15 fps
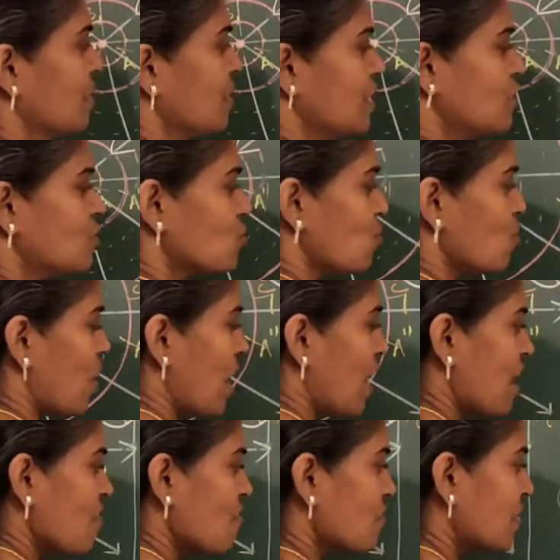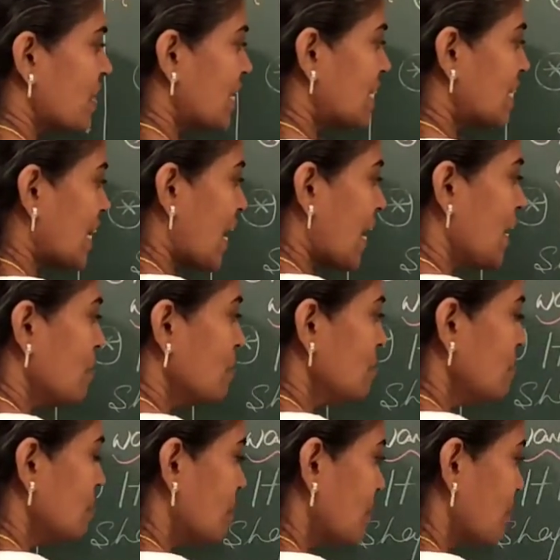So, after a time
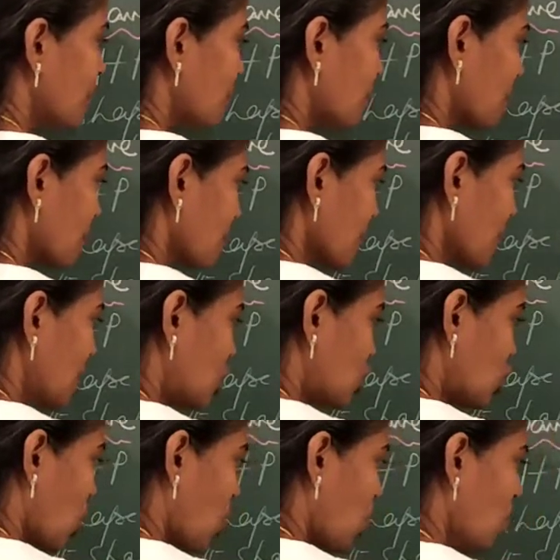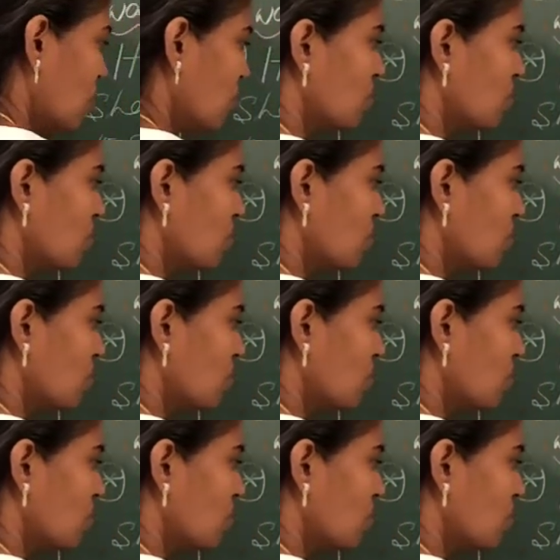tau,